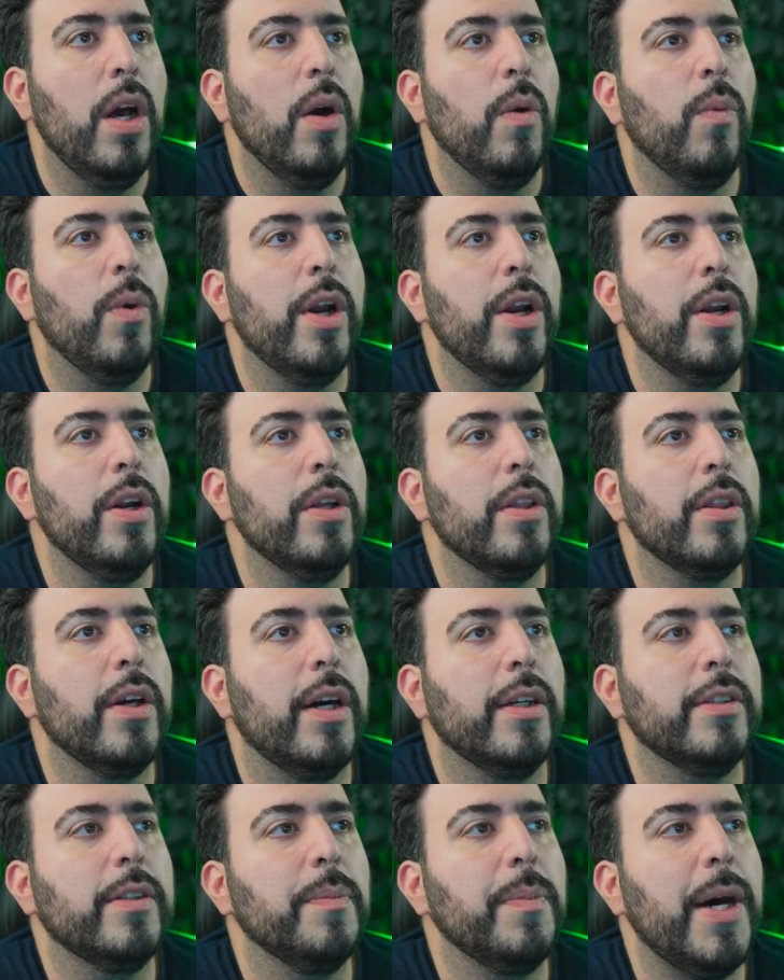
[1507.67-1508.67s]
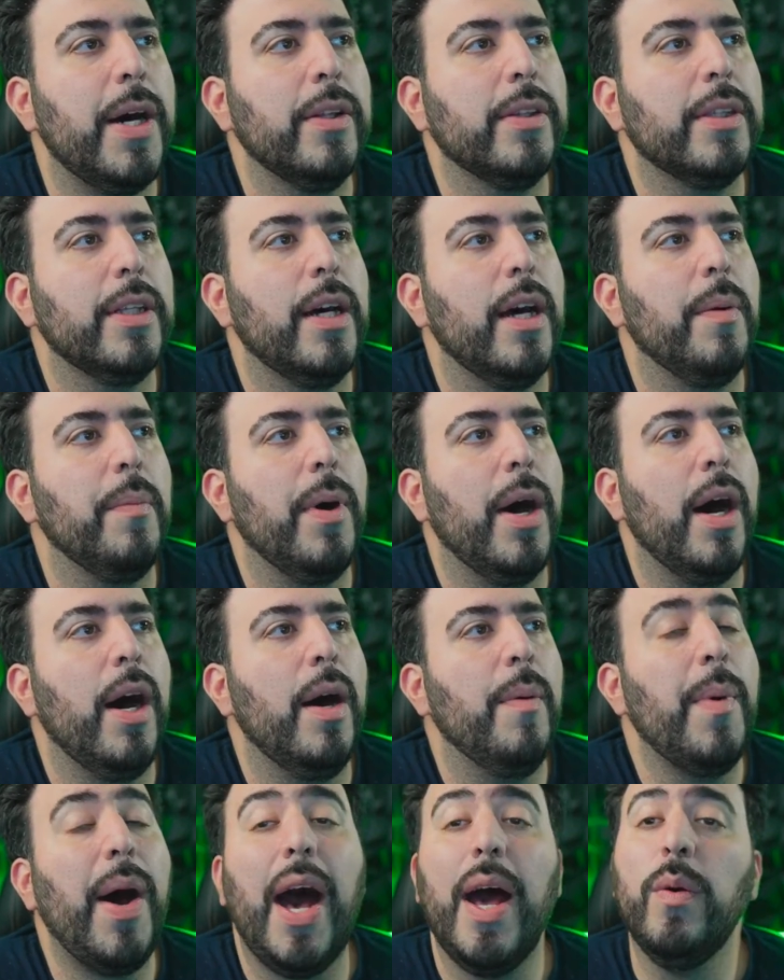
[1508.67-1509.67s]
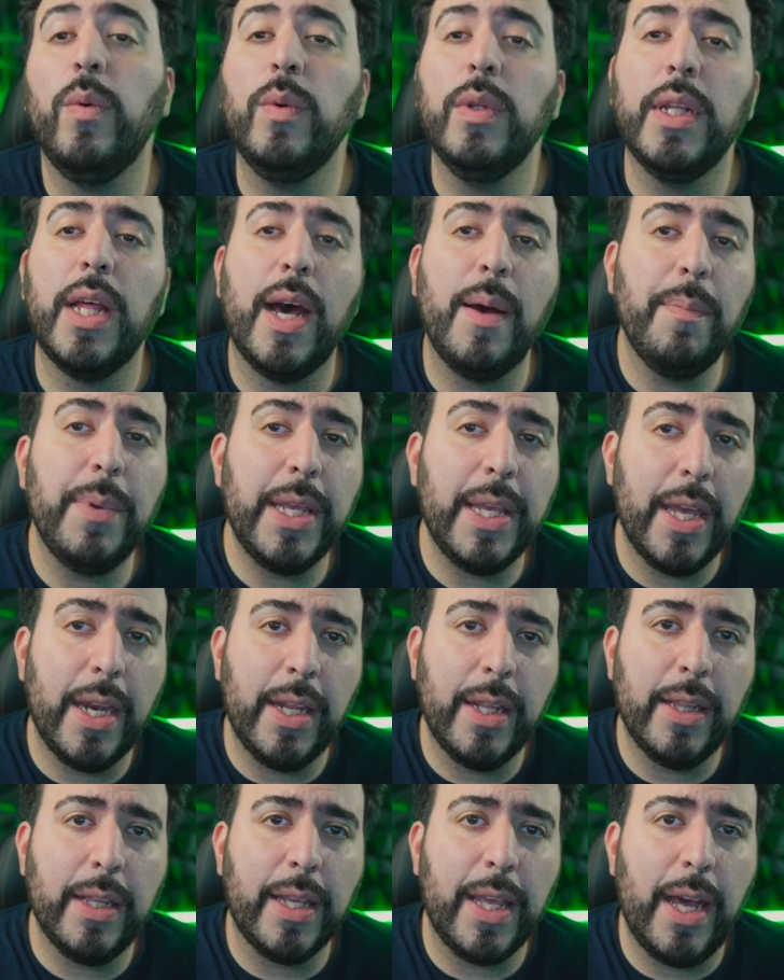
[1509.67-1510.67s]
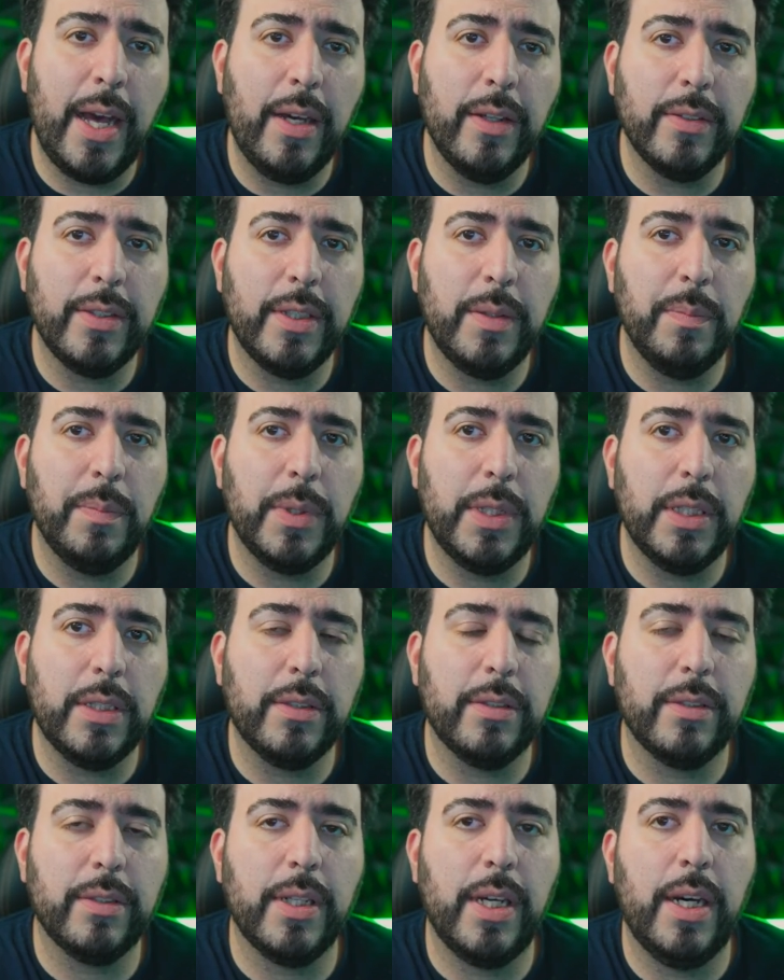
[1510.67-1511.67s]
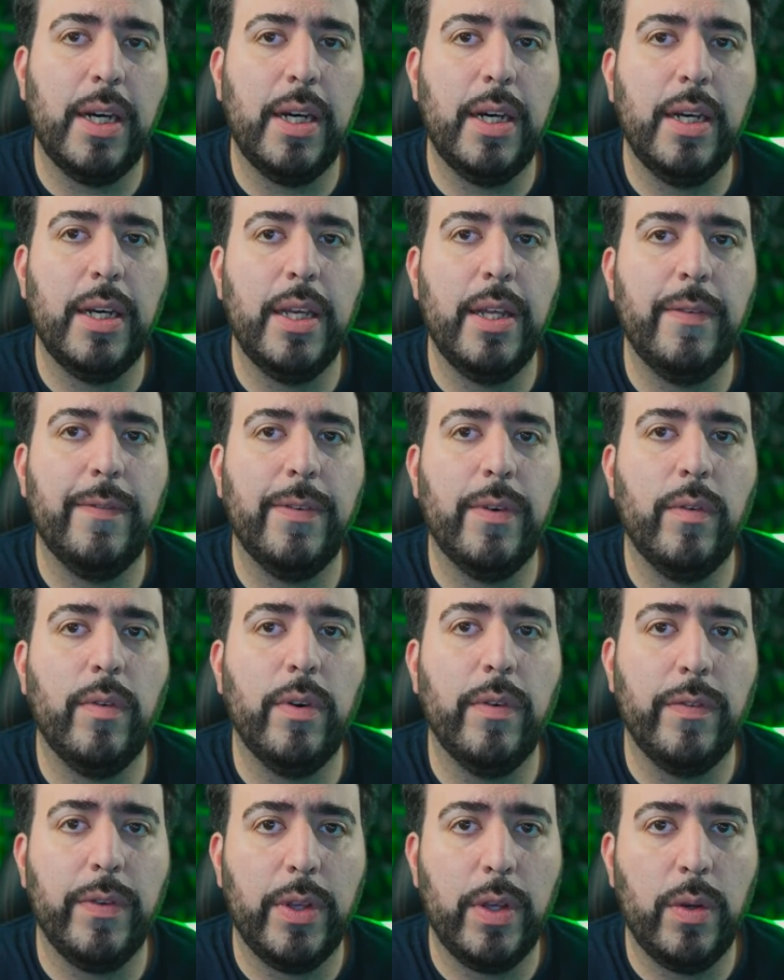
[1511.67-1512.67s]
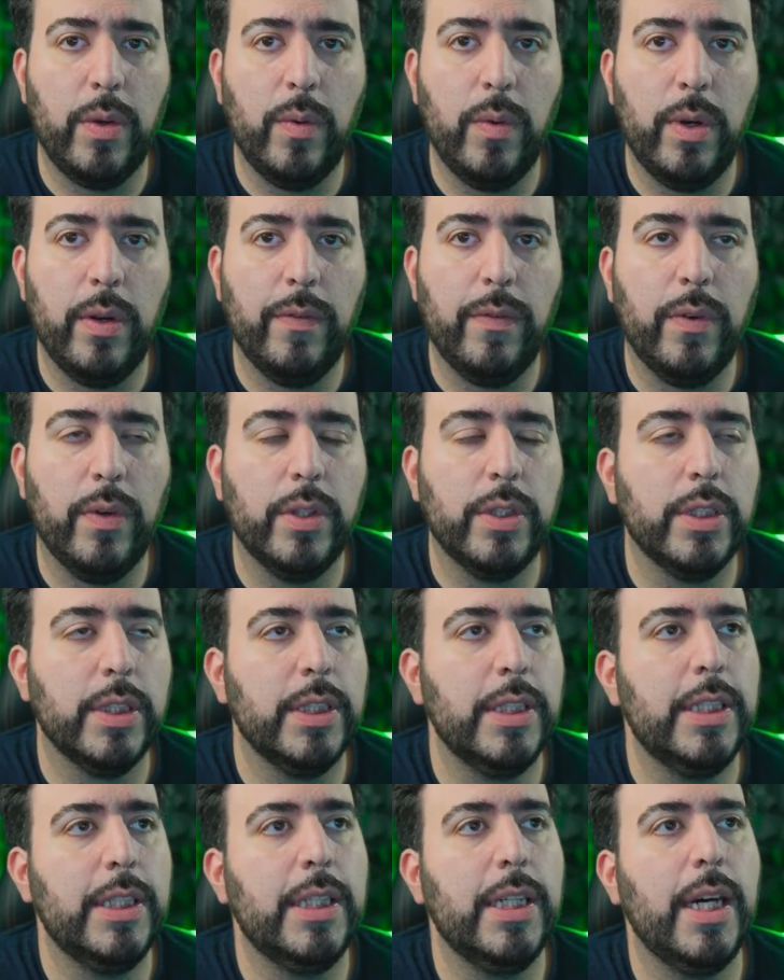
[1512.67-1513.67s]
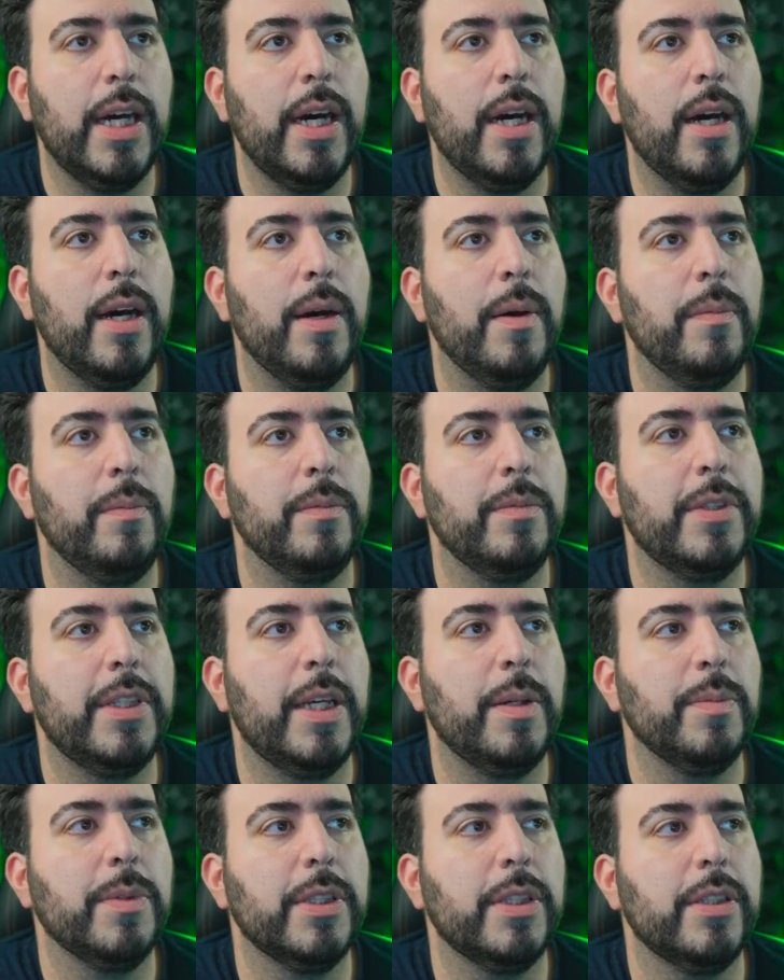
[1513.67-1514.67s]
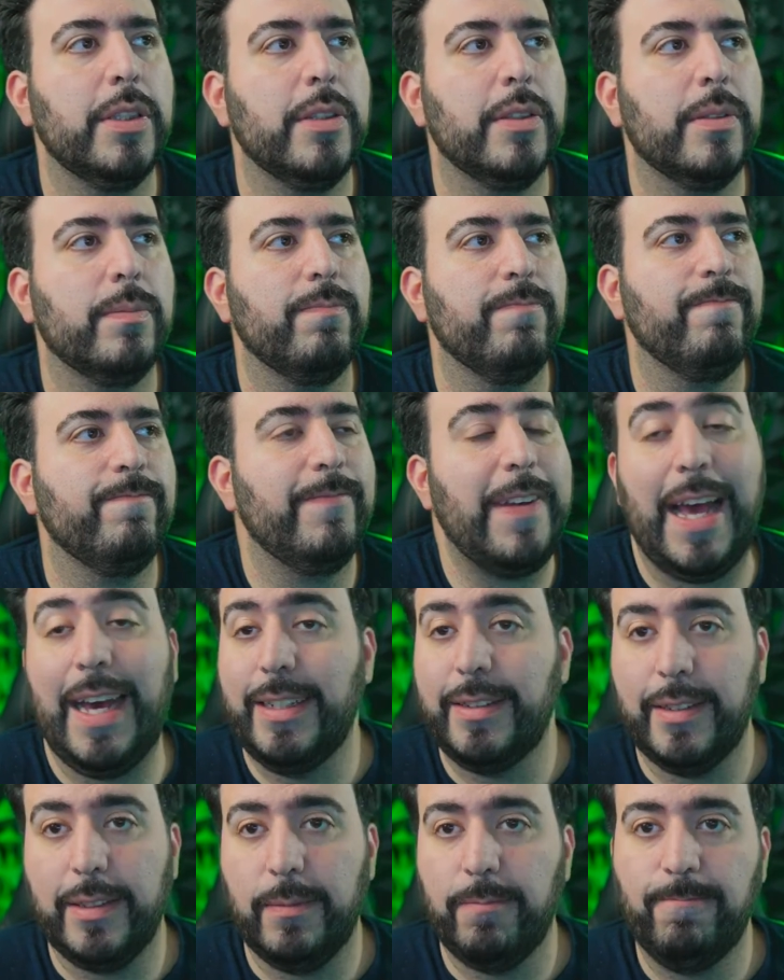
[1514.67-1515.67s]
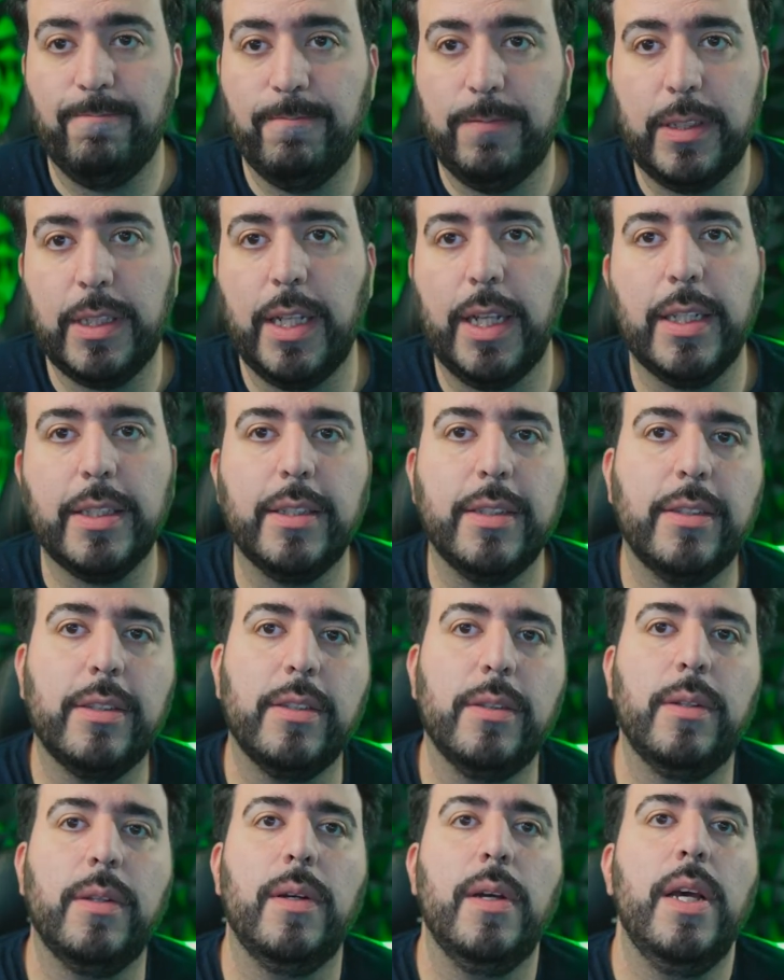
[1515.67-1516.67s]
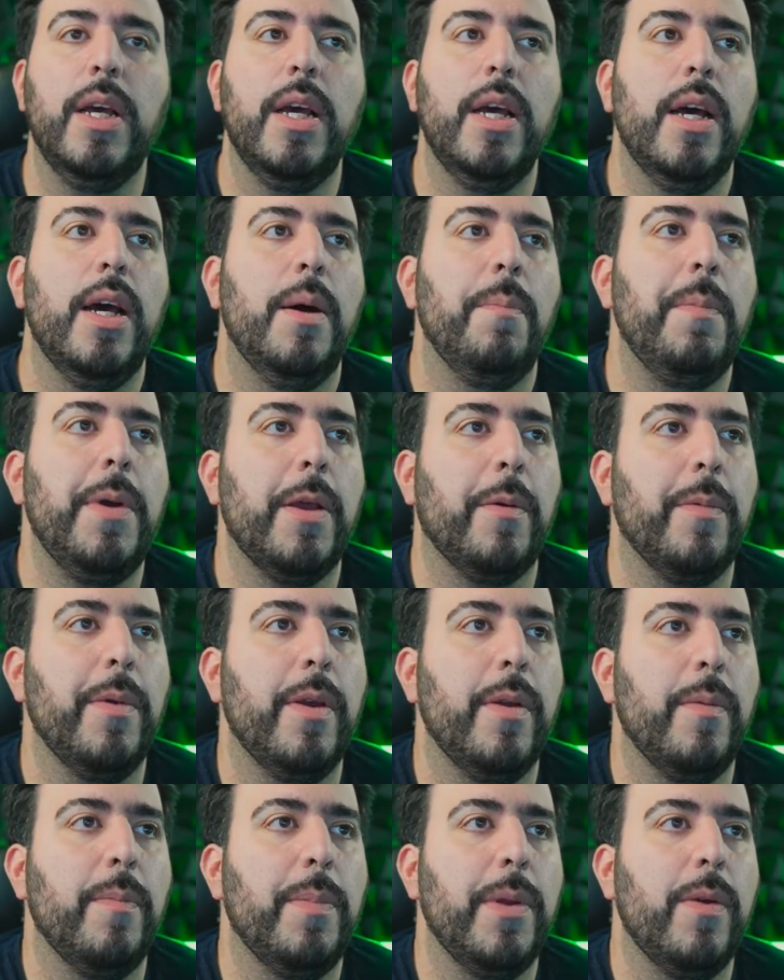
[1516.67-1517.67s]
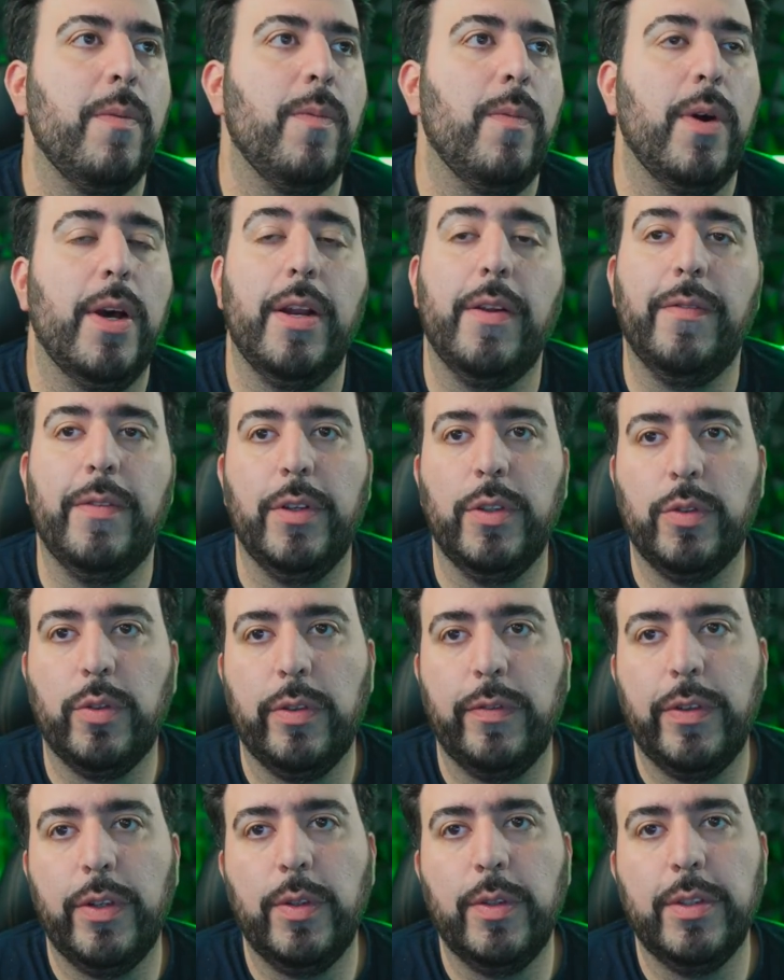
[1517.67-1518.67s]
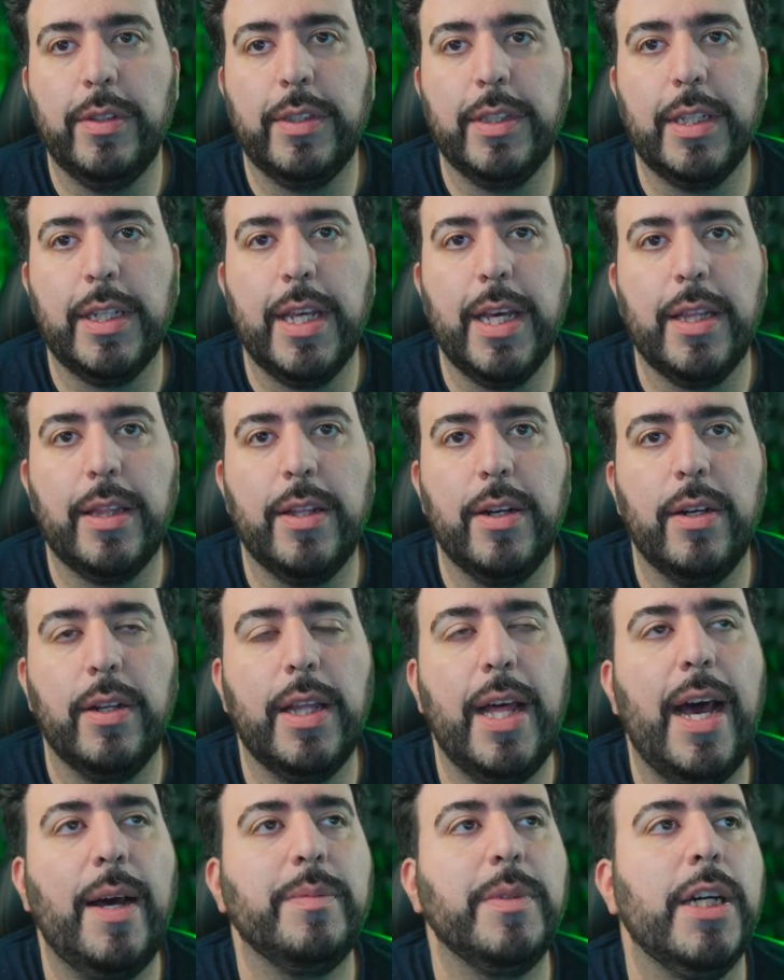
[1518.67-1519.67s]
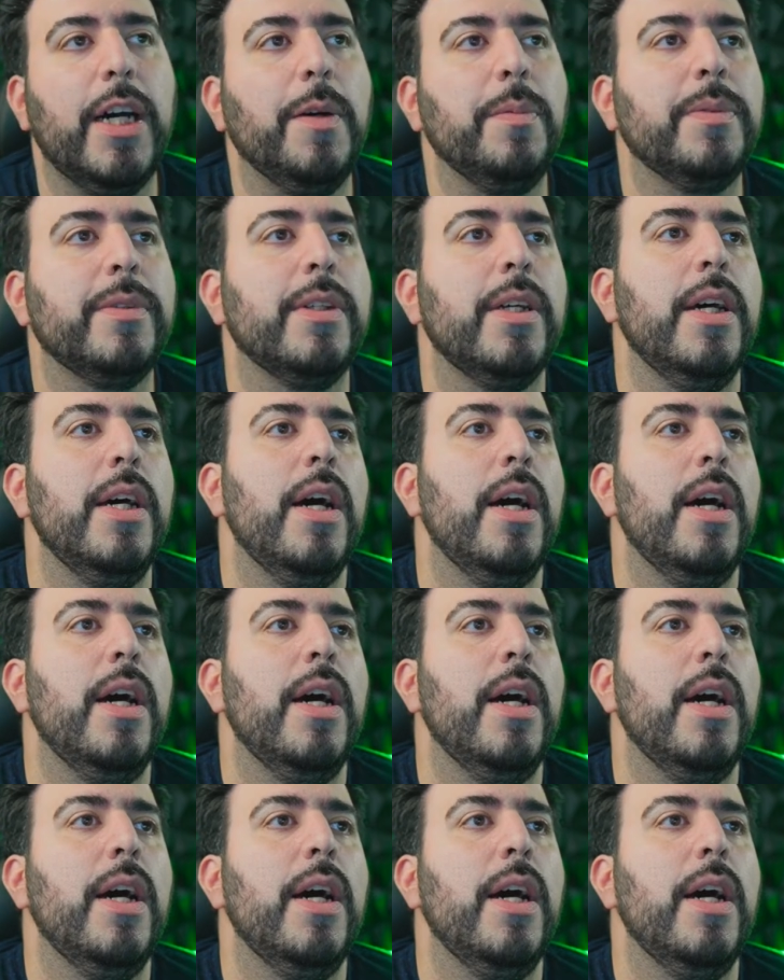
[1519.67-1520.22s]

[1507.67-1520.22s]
What are your thoughts about them? Um, I will not be getting the Galaxy books uh, in for review, unfortunately. Um, Samsung just hasn't selected to make me be one of those reviewers that get their laptops.